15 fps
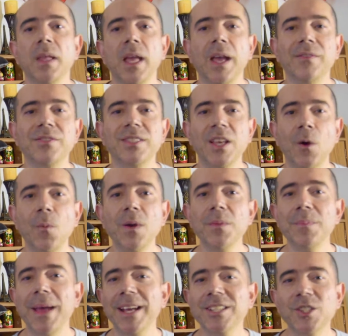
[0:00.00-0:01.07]
If
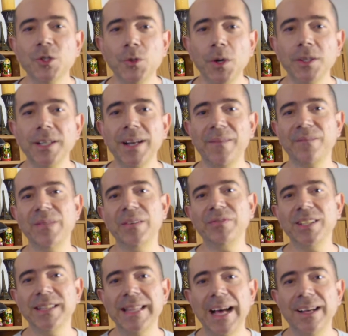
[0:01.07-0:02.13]
someone makes
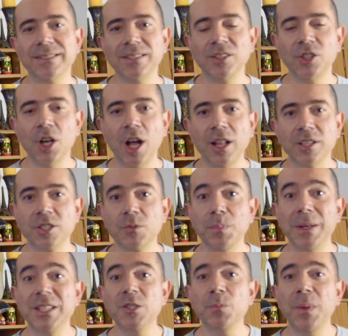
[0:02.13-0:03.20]
$250,000
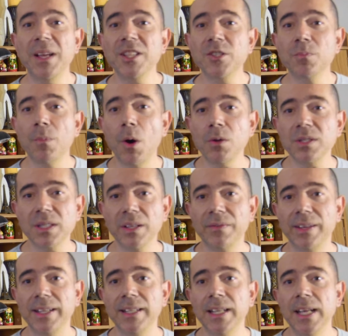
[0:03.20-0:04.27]
but spends most
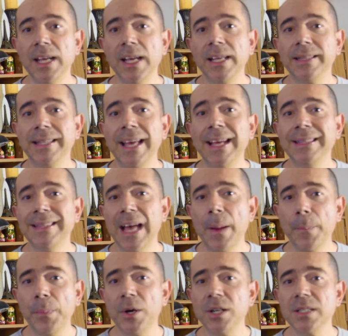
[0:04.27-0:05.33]
of it, then
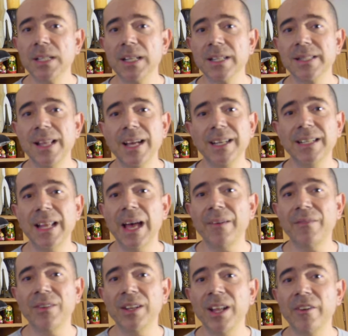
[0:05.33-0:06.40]
that person is not going to
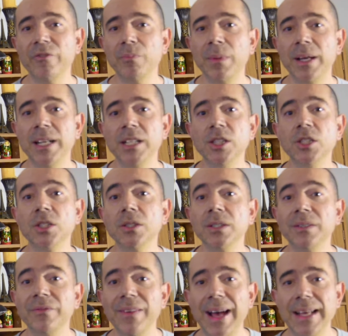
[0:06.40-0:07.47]
have enough money to
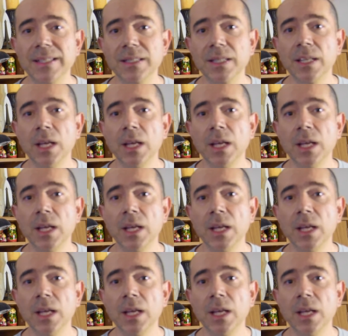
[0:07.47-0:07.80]
invest.